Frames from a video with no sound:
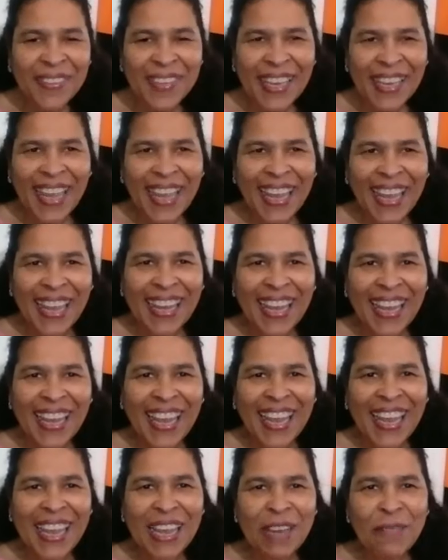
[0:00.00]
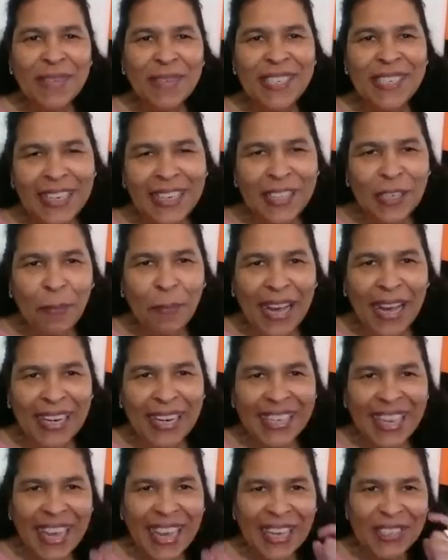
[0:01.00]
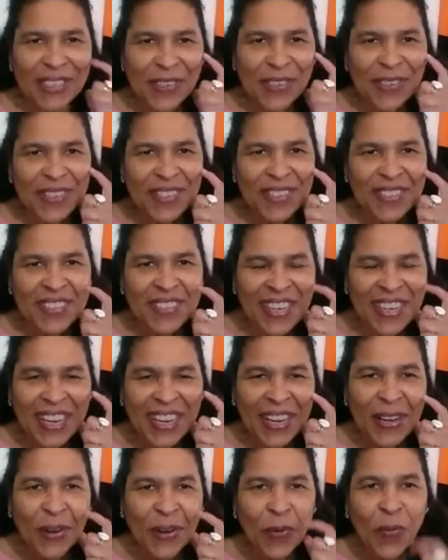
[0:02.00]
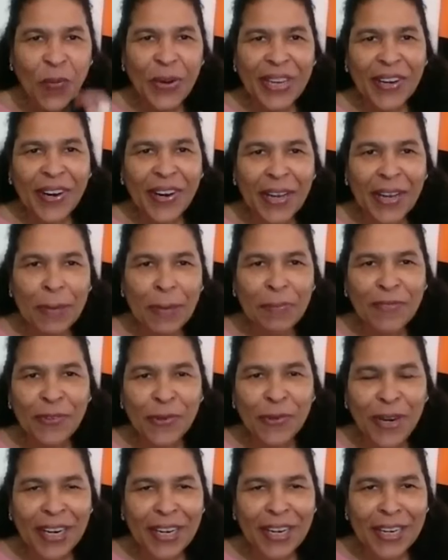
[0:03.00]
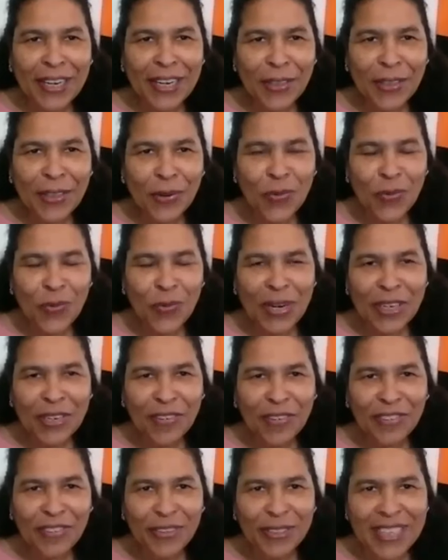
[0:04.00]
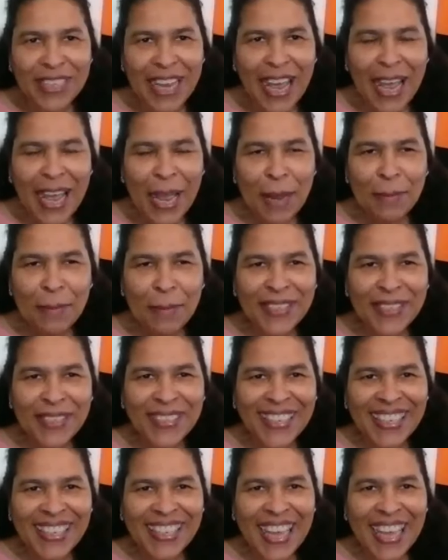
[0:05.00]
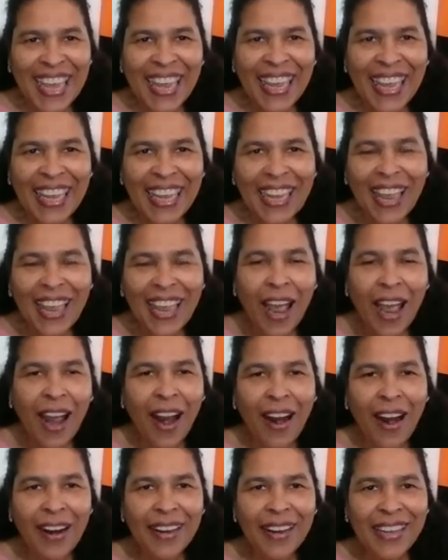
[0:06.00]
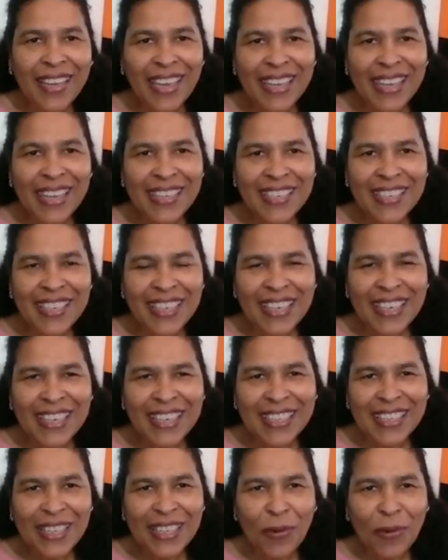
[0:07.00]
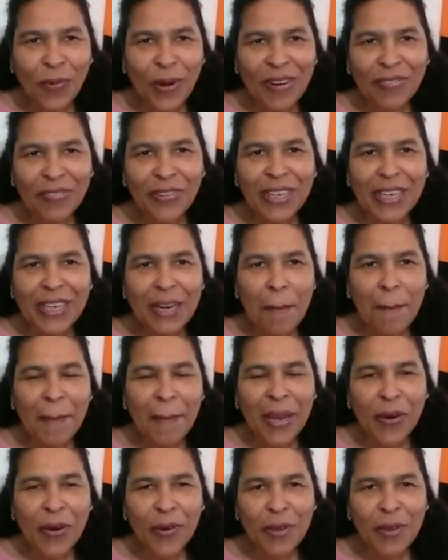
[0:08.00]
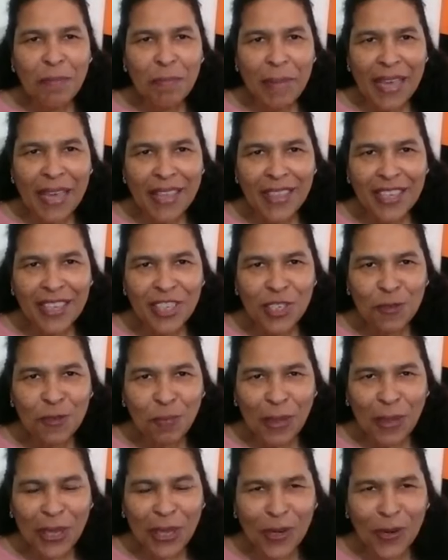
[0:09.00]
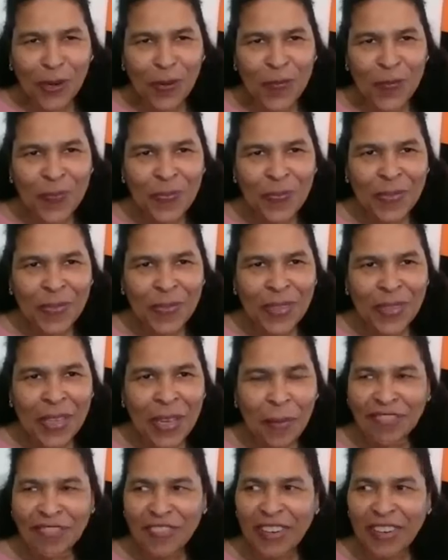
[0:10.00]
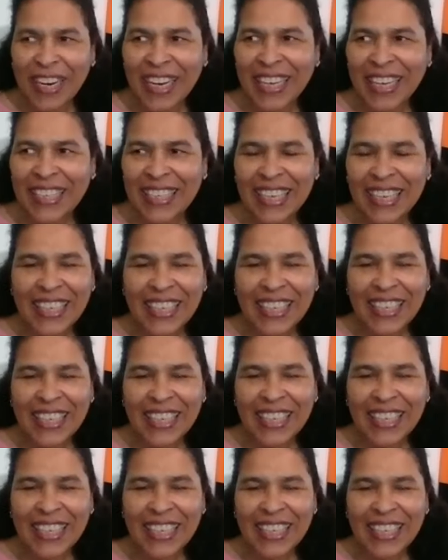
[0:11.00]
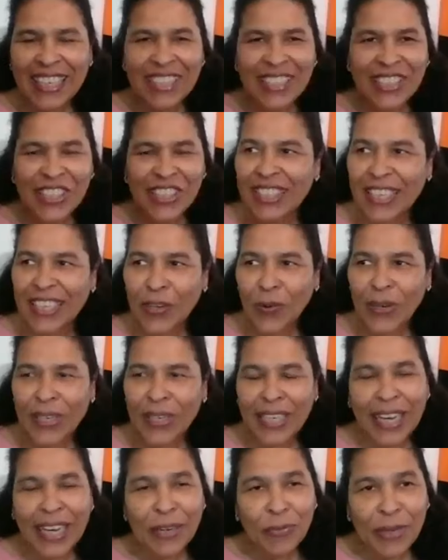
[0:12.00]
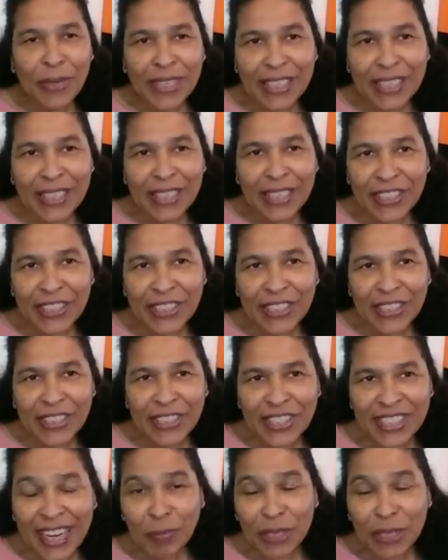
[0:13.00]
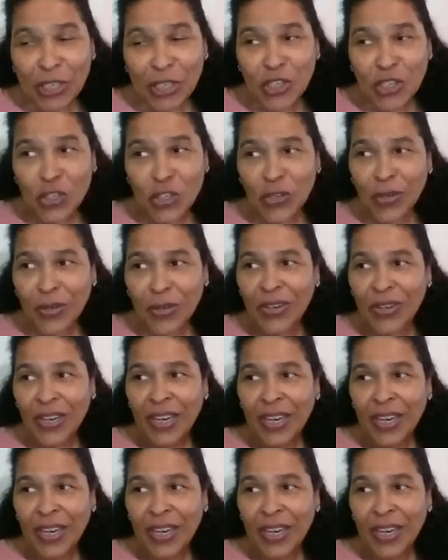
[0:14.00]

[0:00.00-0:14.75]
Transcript: Hey, hey, Mystic Magic Podcasters. We are up for another wonderful time today. Our guest is the Reverend MaryBeth Speer. My friend, she is an ordained religious science minister.